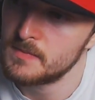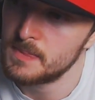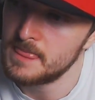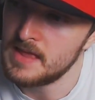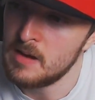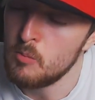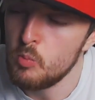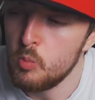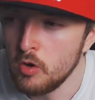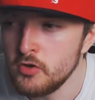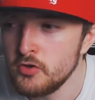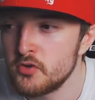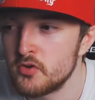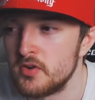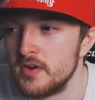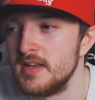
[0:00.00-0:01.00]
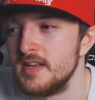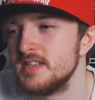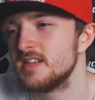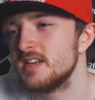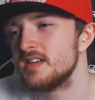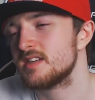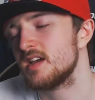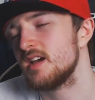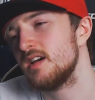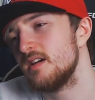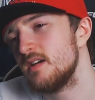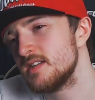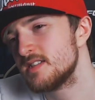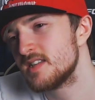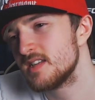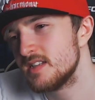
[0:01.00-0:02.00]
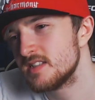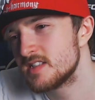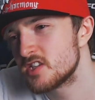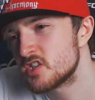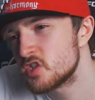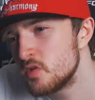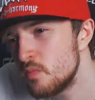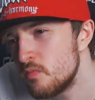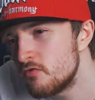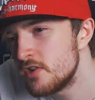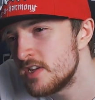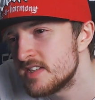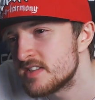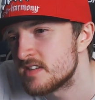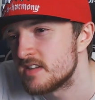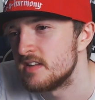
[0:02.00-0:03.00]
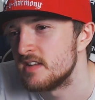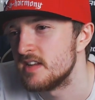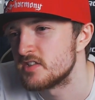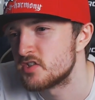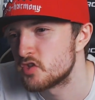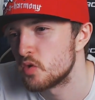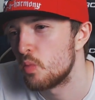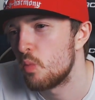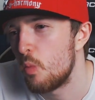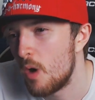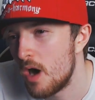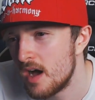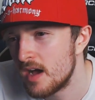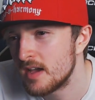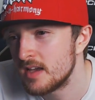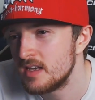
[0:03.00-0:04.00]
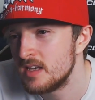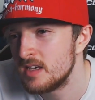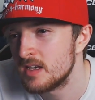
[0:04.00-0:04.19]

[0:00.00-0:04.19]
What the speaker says: I'm wondering, is there some reason as to why